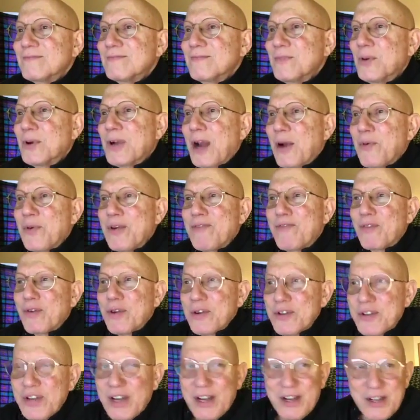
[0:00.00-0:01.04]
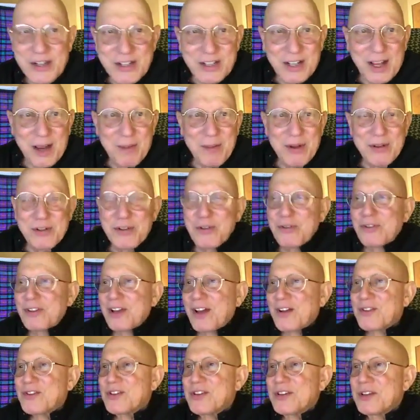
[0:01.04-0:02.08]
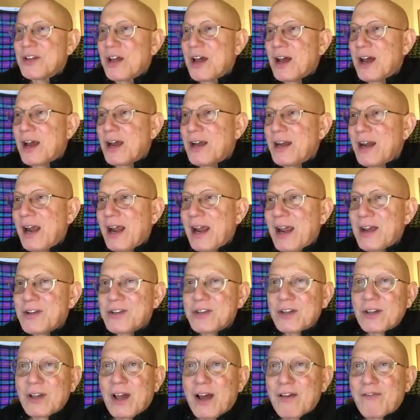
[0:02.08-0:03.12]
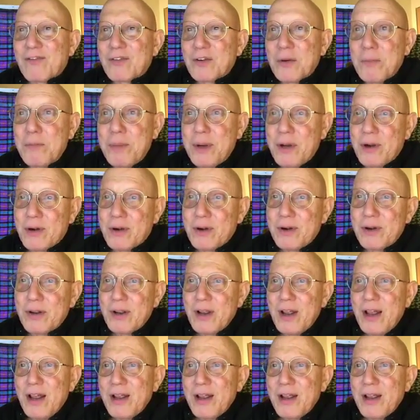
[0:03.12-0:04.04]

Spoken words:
when I reverted to Islam in 2009, I asked Allah for a beard,